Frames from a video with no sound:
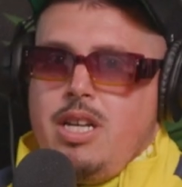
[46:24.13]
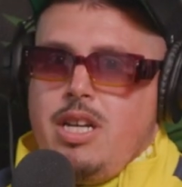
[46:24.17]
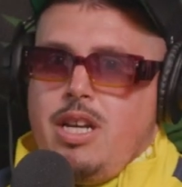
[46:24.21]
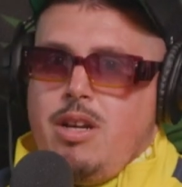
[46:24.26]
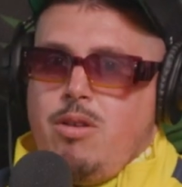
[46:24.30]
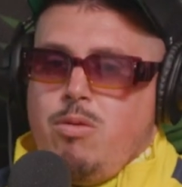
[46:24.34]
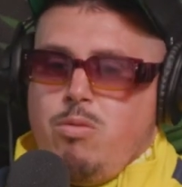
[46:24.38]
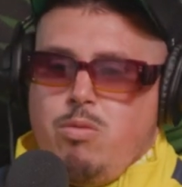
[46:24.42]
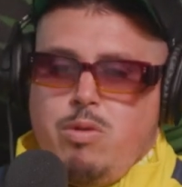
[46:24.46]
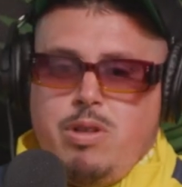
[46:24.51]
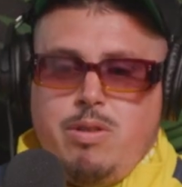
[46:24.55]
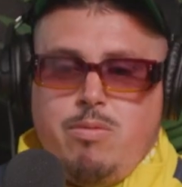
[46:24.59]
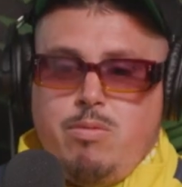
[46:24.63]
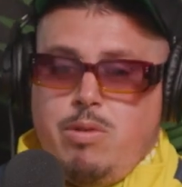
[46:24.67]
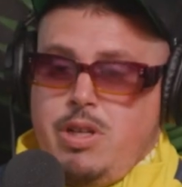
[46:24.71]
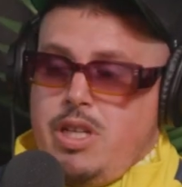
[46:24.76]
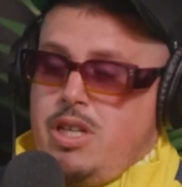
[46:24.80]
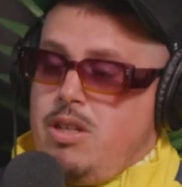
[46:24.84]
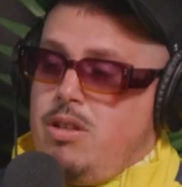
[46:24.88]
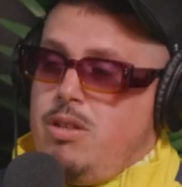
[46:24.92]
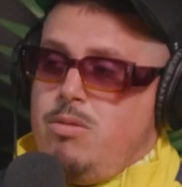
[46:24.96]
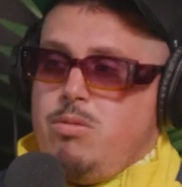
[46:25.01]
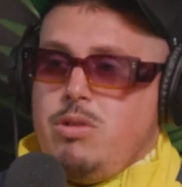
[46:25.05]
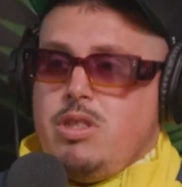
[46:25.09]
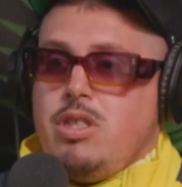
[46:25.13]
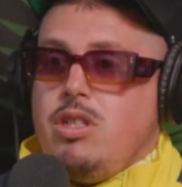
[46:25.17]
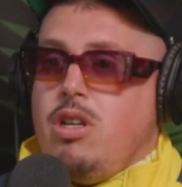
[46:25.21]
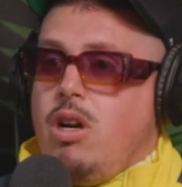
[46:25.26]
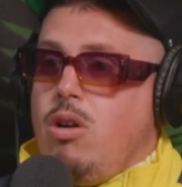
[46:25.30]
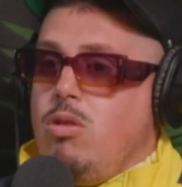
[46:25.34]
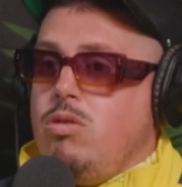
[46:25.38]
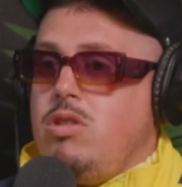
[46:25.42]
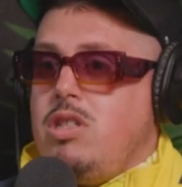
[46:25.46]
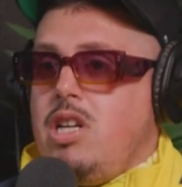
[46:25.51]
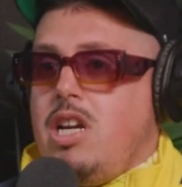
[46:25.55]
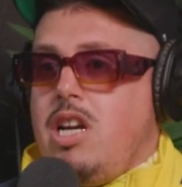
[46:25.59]
And we went, it was
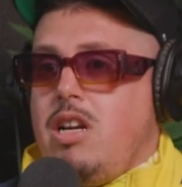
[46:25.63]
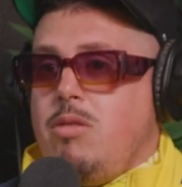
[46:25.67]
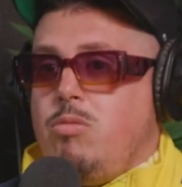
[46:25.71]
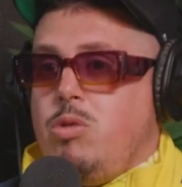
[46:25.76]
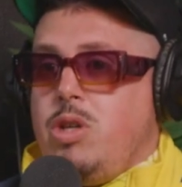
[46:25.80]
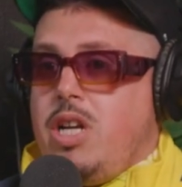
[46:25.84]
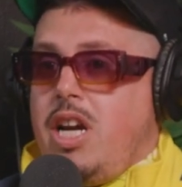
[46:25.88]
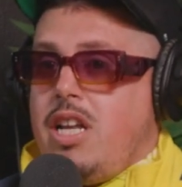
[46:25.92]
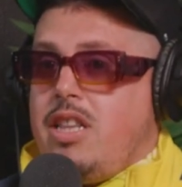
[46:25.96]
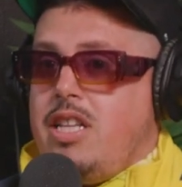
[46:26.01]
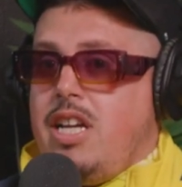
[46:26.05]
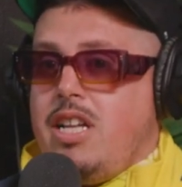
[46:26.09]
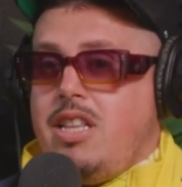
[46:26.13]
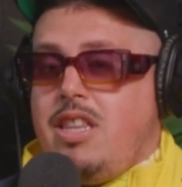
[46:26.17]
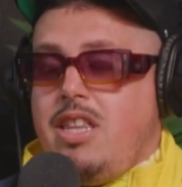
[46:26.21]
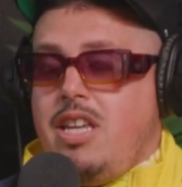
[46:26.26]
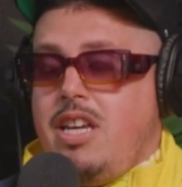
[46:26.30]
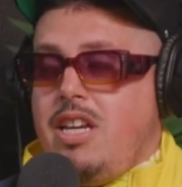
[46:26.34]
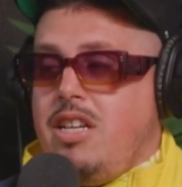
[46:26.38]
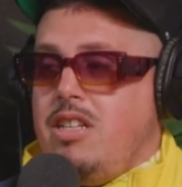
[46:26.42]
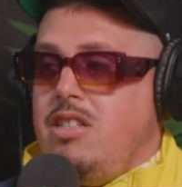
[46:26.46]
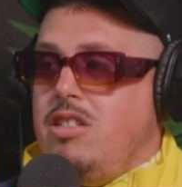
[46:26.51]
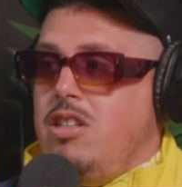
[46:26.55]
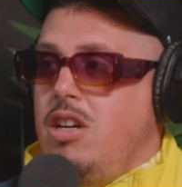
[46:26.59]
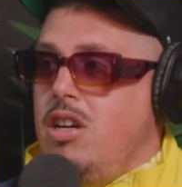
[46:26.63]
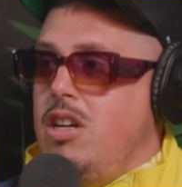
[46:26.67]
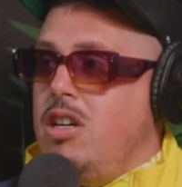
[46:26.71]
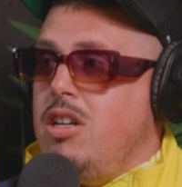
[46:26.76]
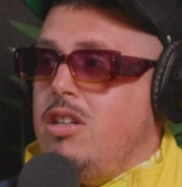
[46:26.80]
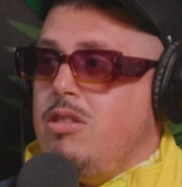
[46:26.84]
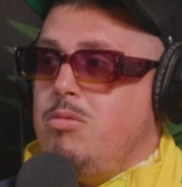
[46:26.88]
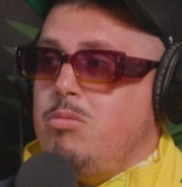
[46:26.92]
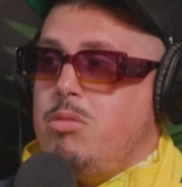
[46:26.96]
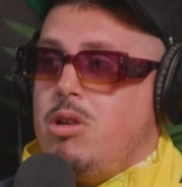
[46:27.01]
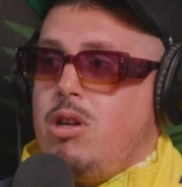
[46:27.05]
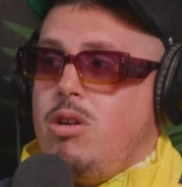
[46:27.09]
go time. We got that thing
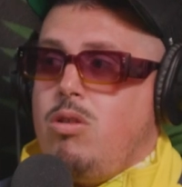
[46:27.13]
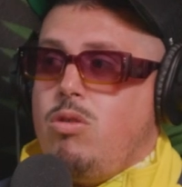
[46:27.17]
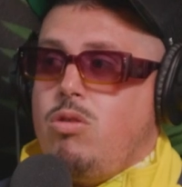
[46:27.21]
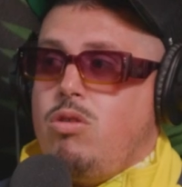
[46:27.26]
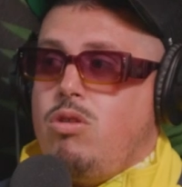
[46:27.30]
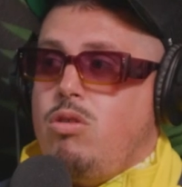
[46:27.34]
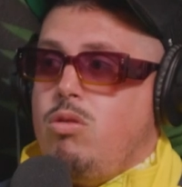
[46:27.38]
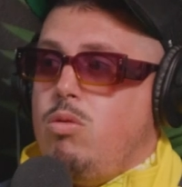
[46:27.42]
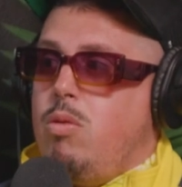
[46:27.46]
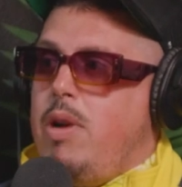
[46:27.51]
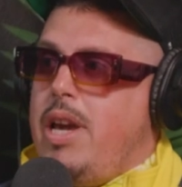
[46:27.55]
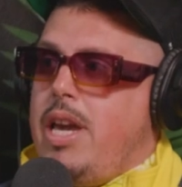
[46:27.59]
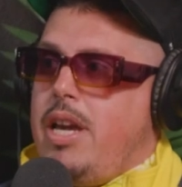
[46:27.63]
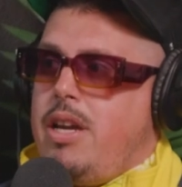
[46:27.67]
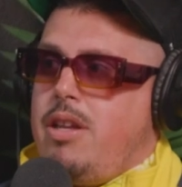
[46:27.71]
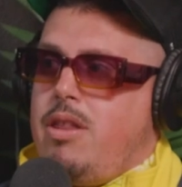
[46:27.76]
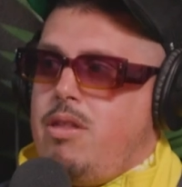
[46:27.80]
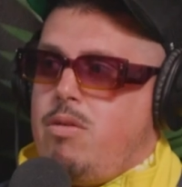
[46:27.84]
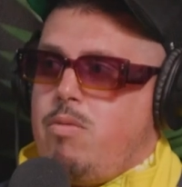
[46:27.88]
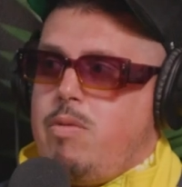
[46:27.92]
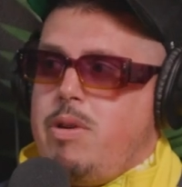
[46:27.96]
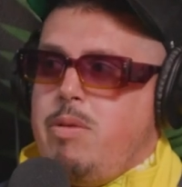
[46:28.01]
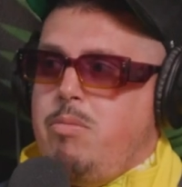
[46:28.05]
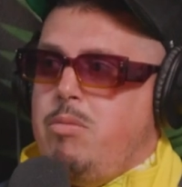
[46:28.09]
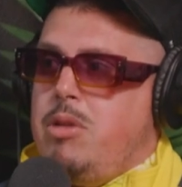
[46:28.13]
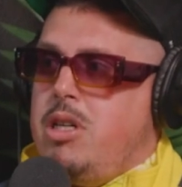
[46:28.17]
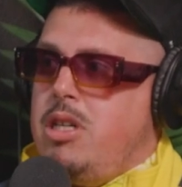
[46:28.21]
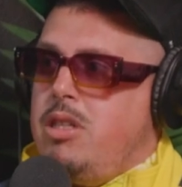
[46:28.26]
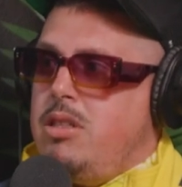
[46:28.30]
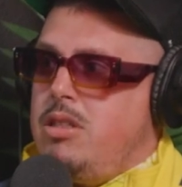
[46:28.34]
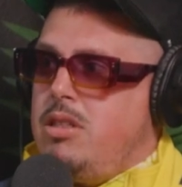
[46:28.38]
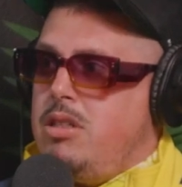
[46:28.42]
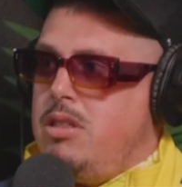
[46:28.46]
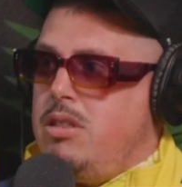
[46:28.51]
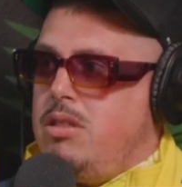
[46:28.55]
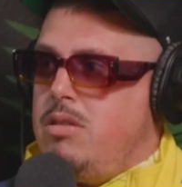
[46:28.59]
done, bro. Quick, 3
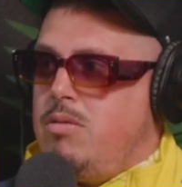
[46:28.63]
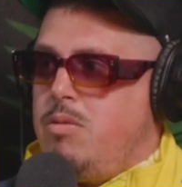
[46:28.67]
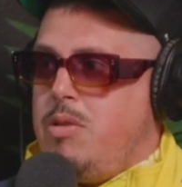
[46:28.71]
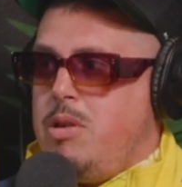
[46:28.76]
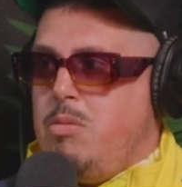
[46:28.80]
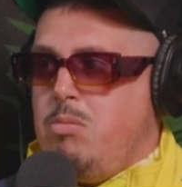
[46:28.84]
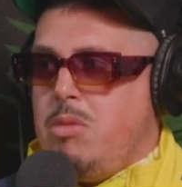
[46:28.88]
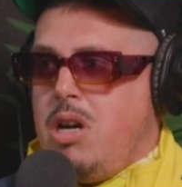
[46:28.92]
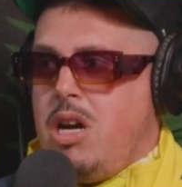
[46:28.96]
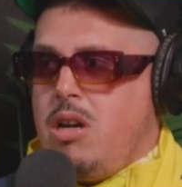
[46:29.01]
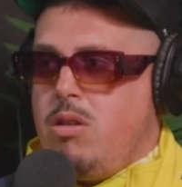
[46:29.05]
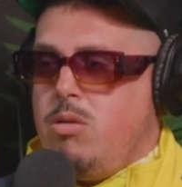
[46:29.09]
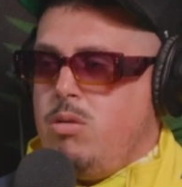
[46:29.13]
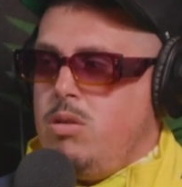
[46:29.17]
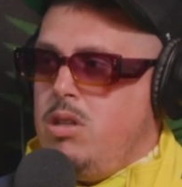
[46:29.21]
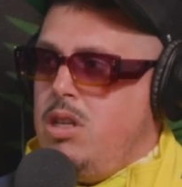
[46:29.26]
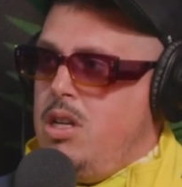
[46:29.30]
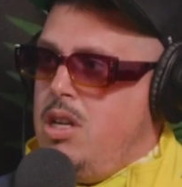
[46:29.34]
months, remodeled.